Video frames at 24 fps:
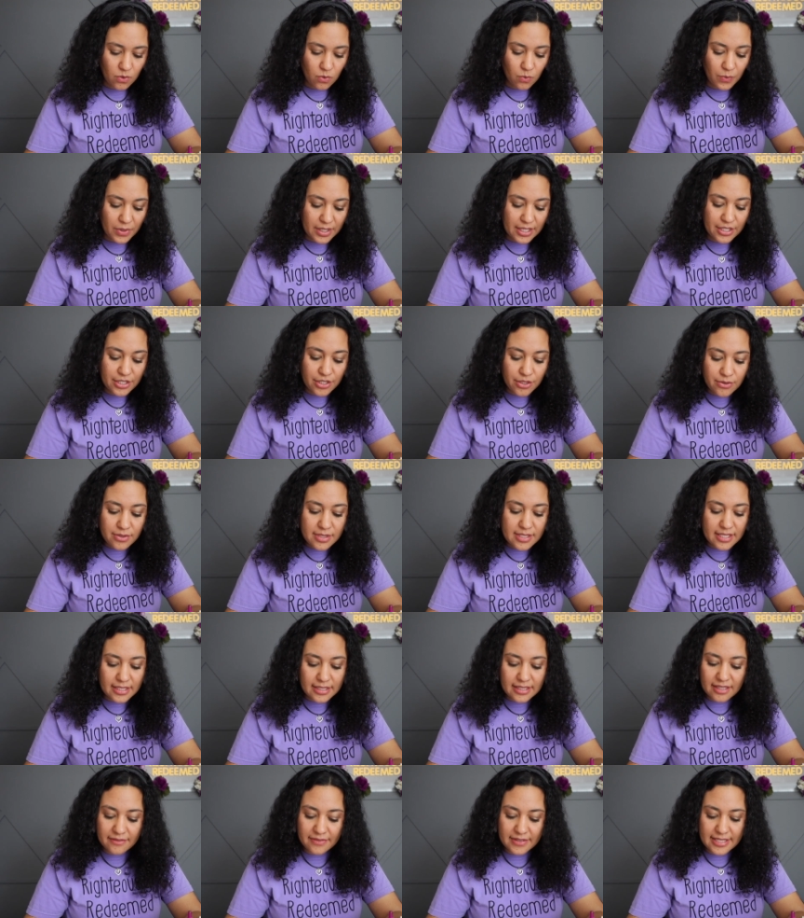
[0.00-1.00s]
We used
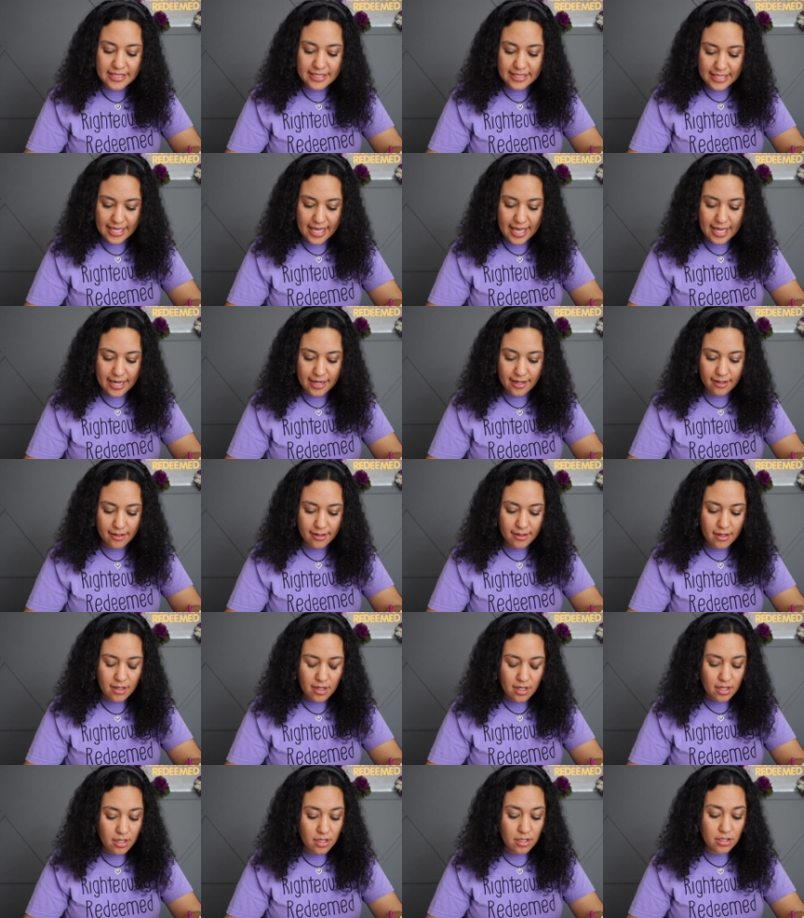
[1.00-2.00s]
to live in sin,
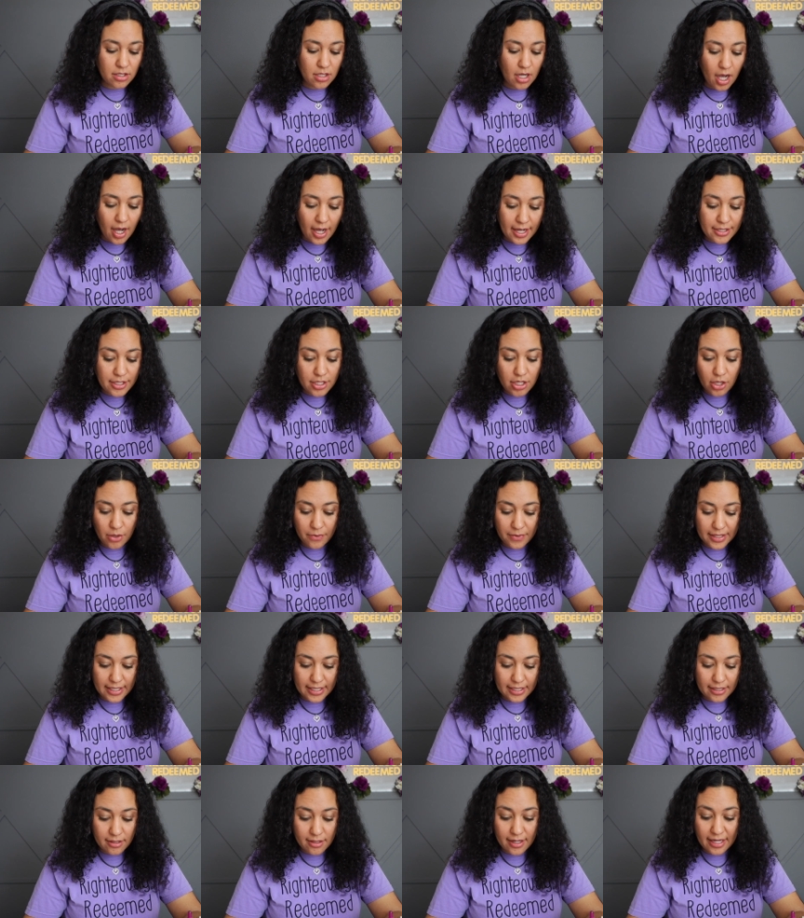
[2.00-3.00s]
not
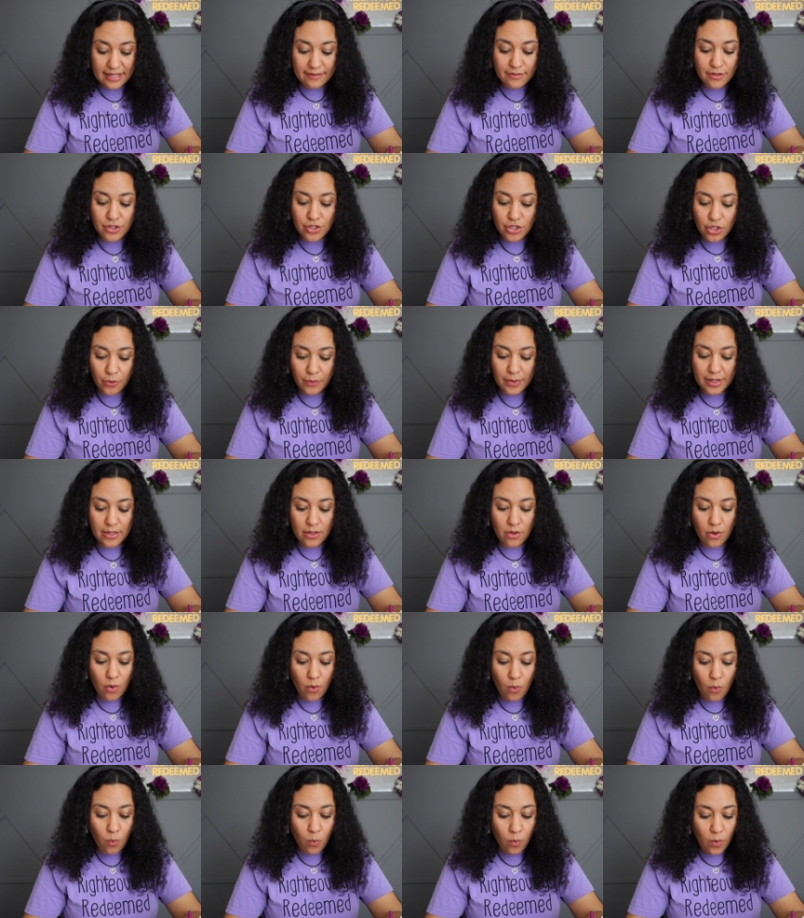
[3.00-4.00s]
knowing, not even knowing
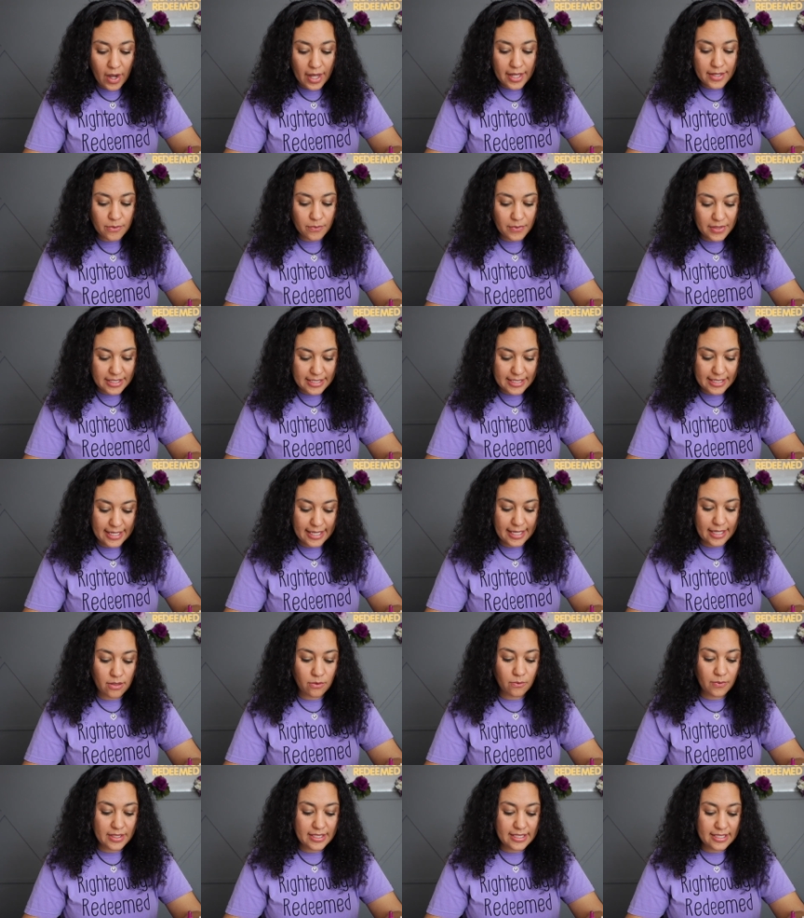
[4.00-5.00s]
what we
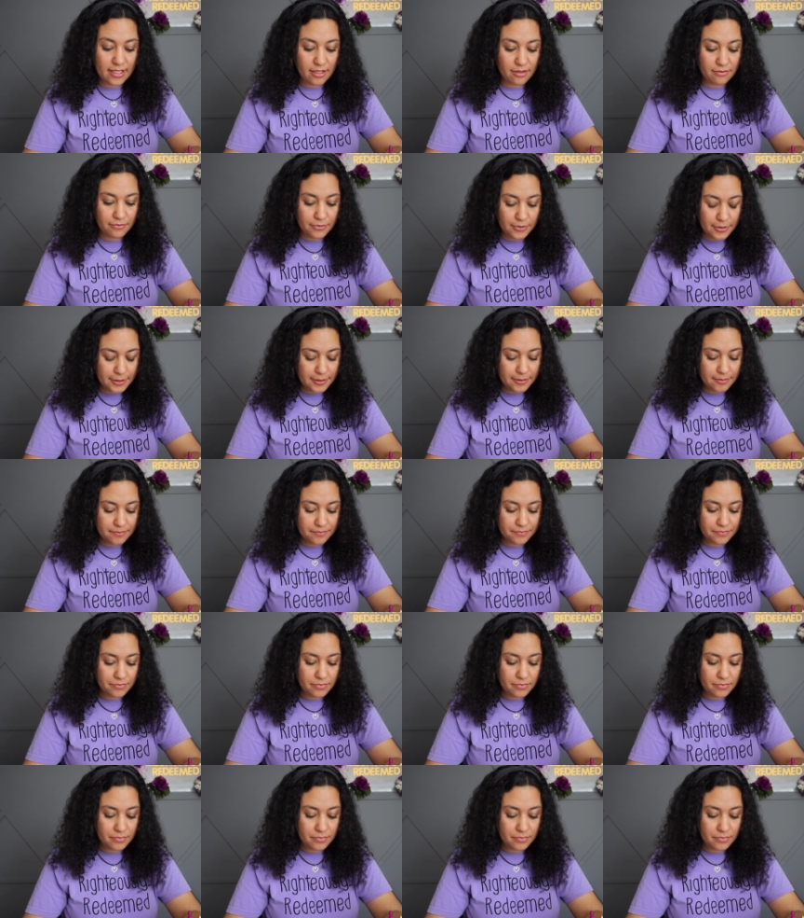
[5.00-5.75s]
did was sinful.